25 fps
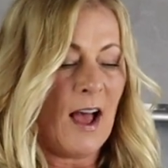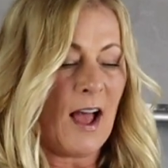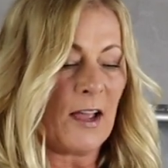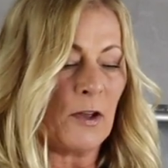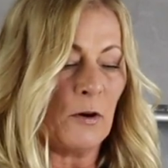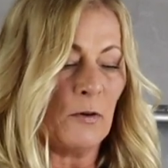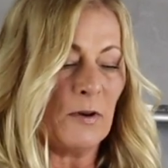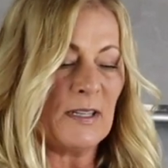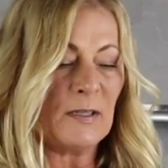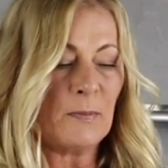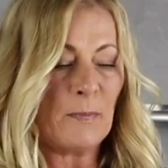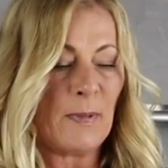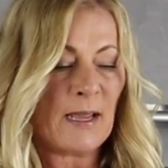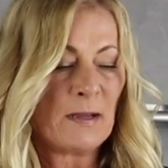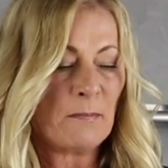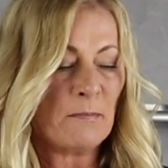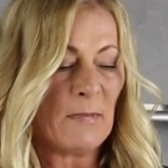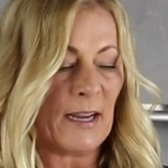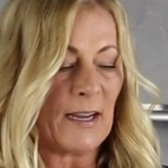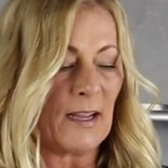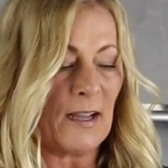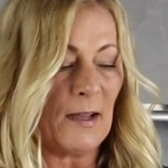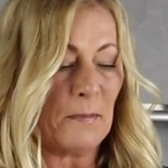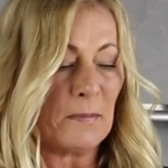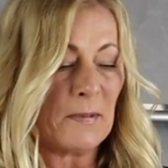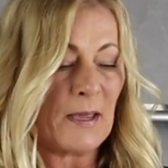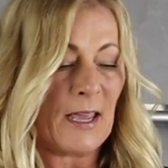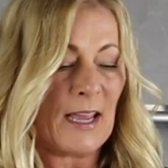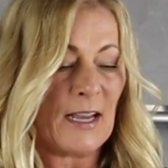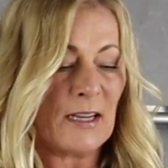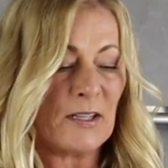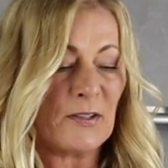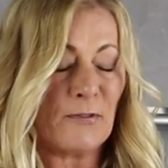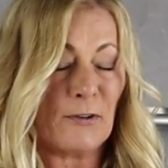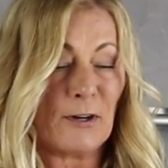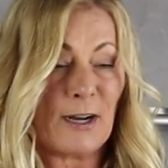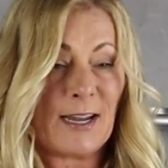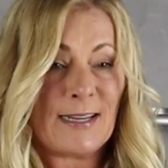I always bake my
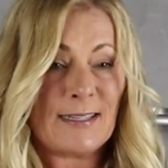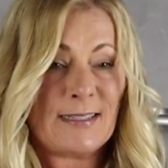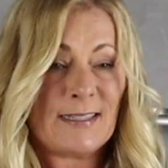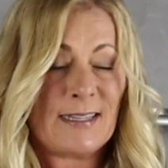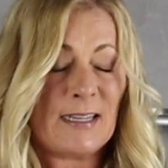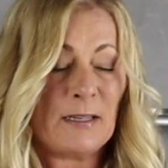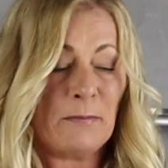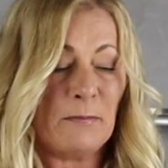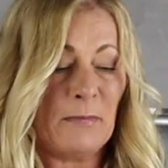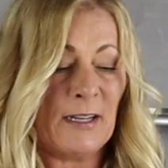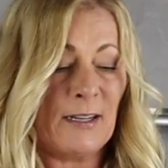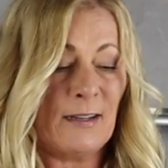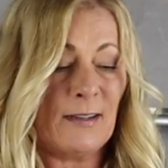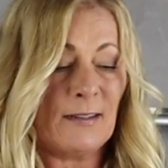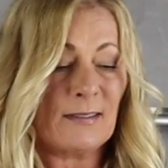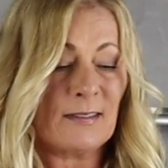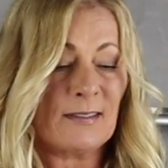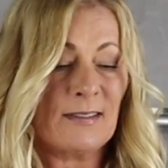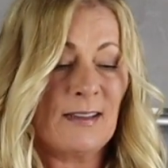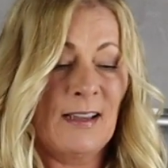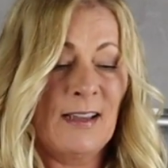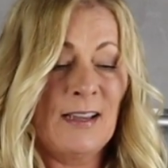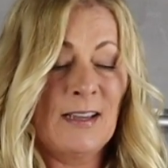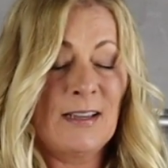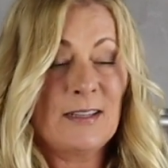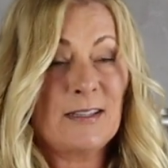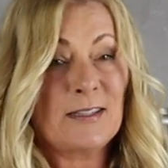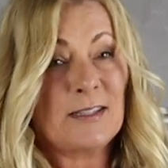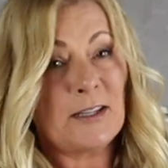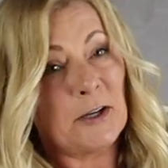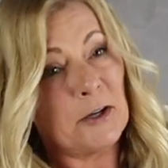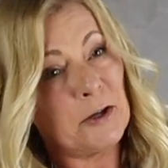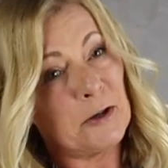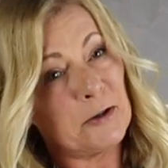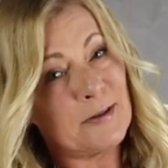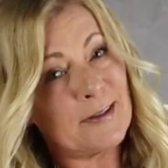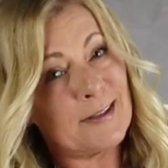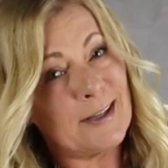cupcakes for 18 minutes,
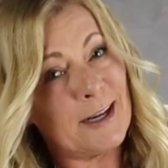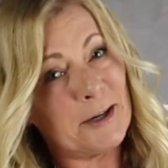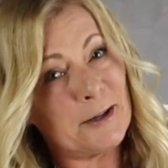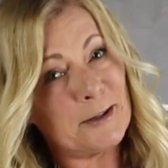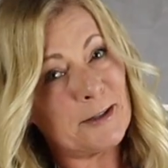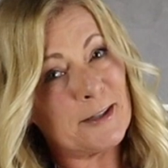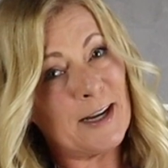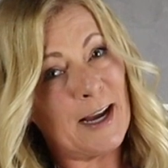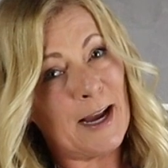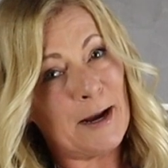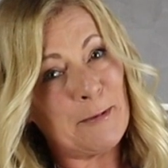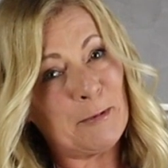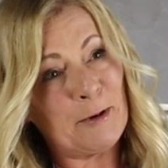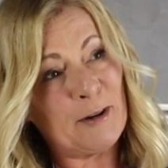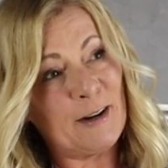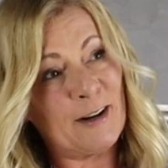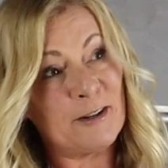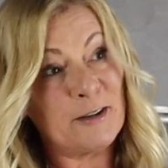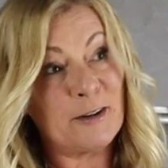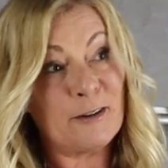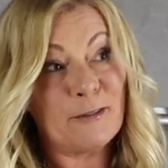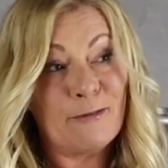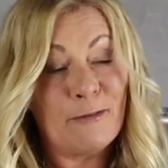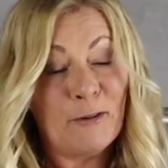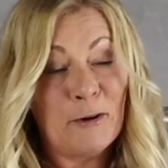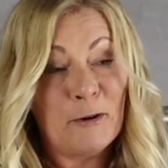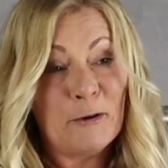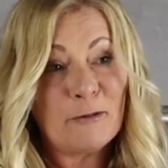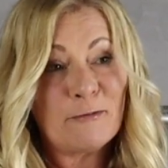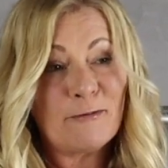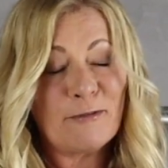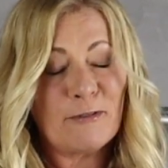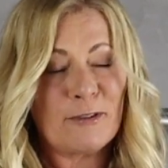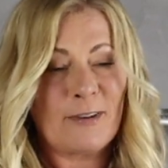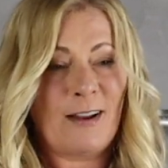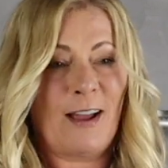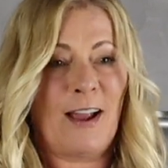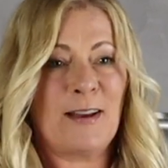so set your timer on your
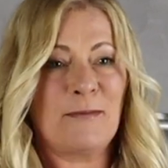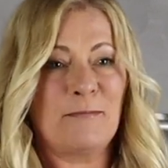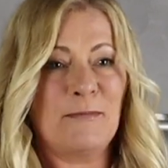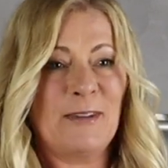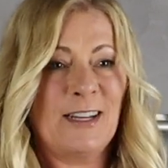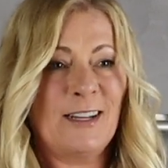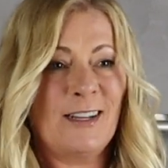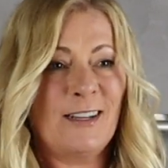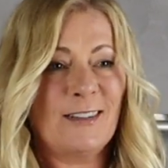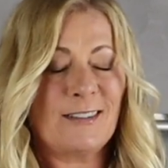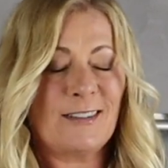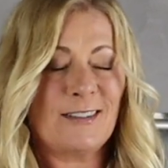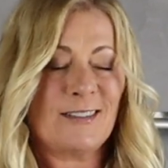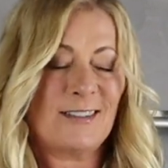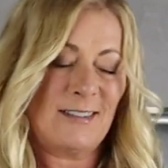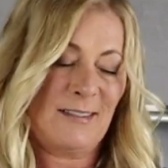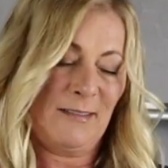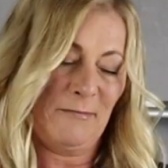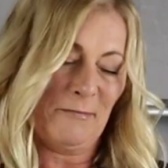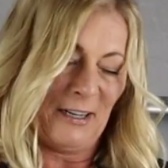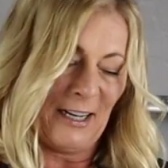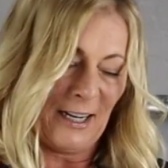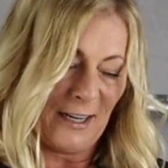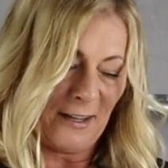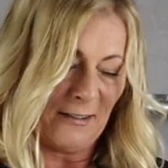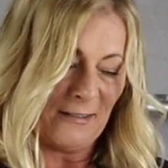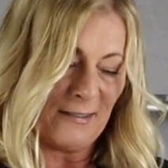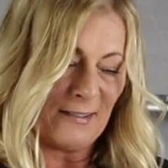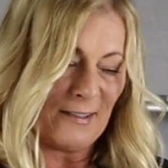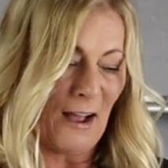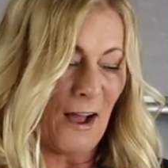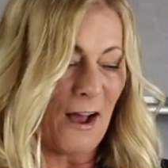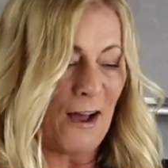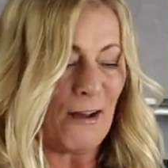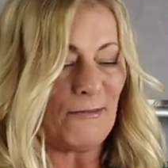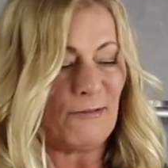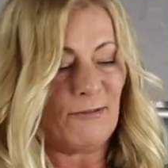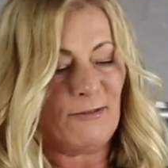phone for 9 minutes. When it goes
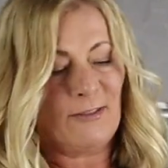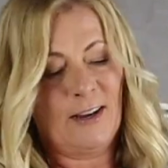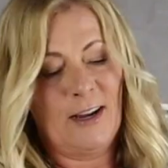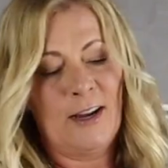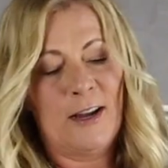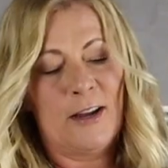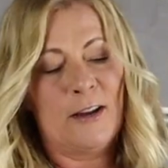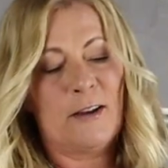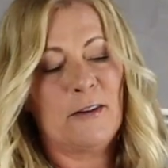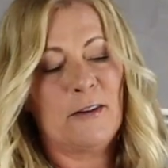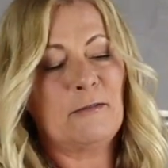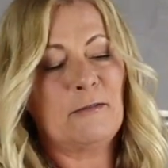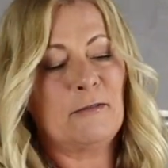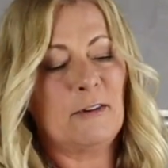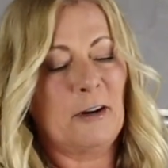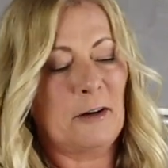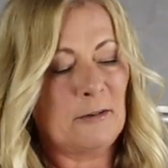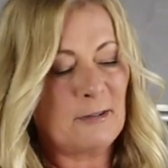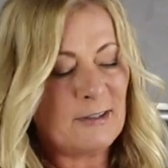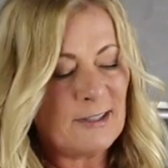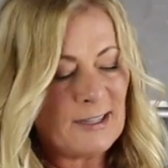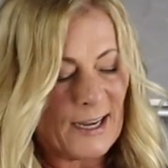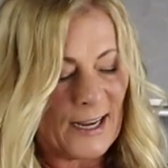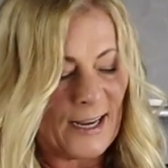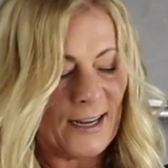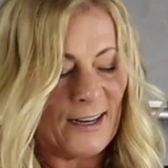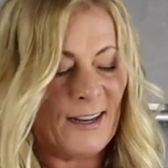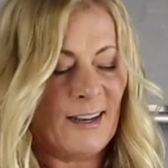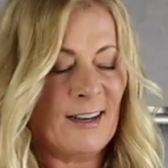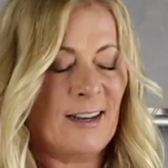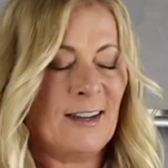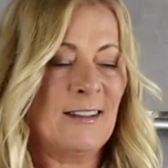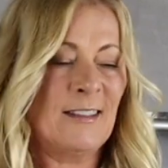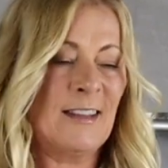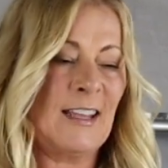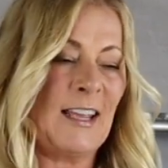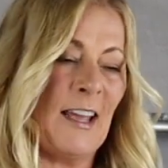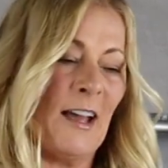off, rotate
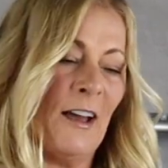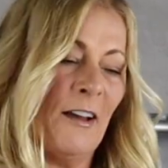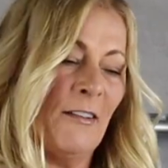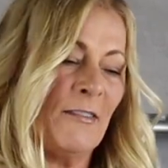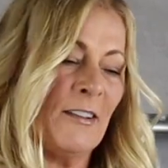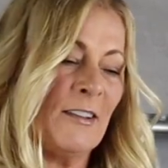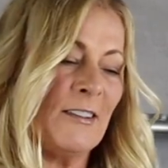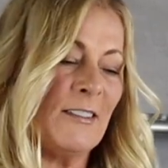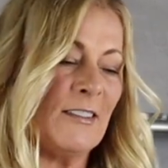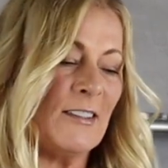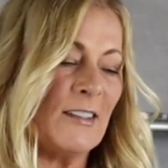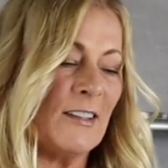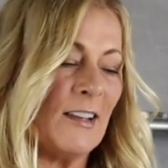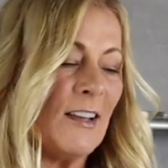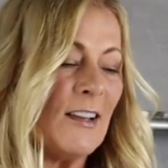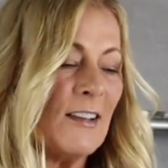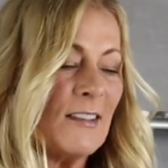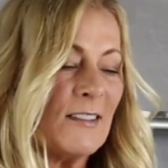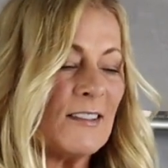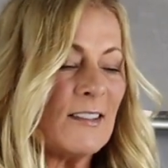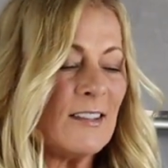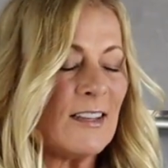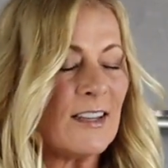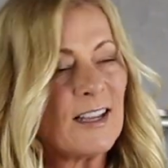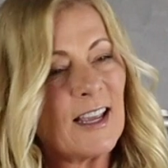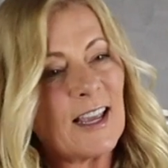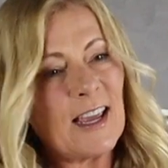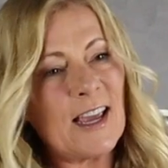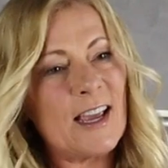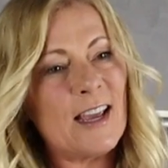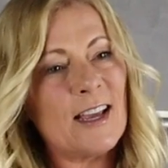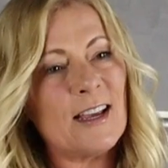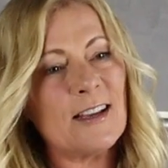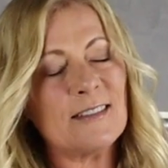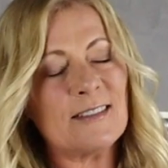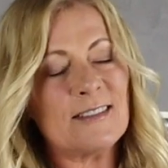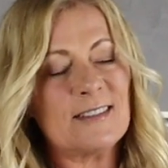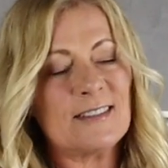it in the oven just in
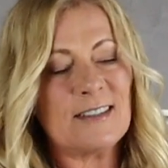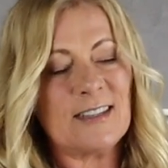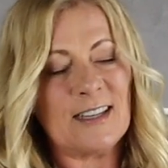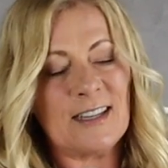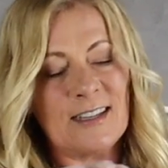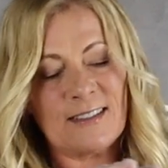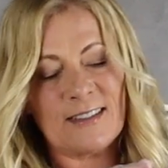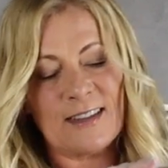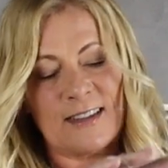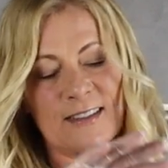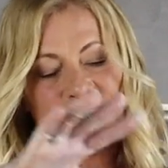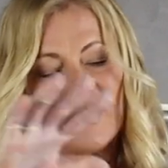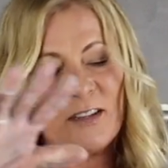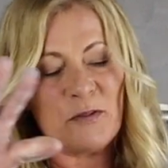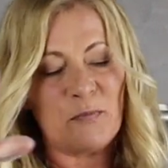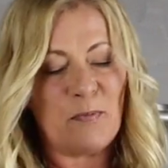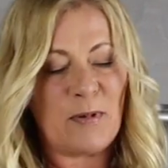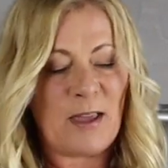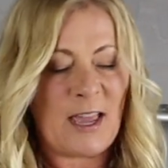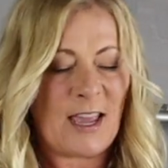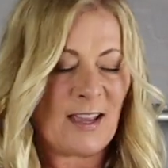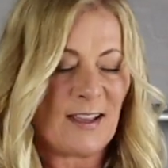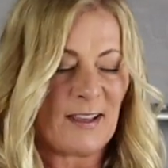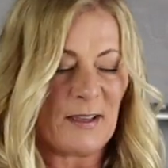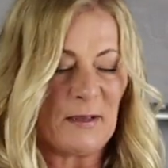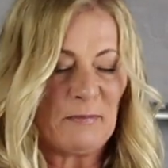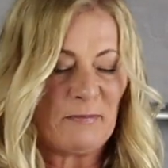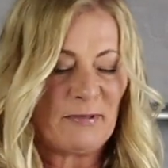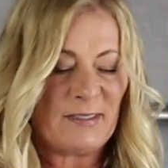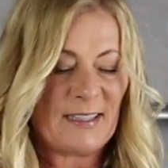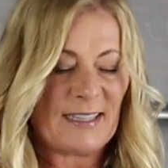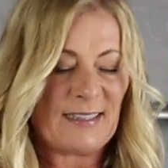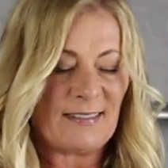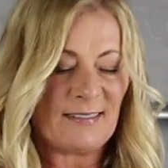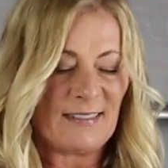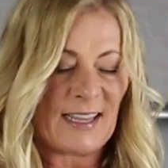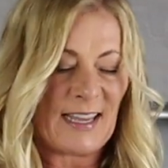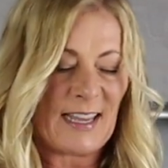case it doesn't bake
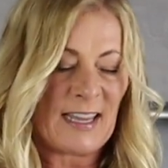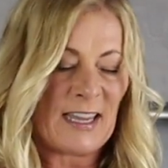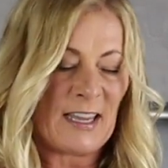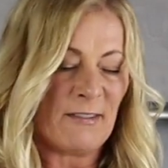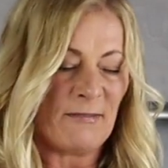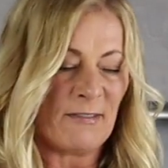completely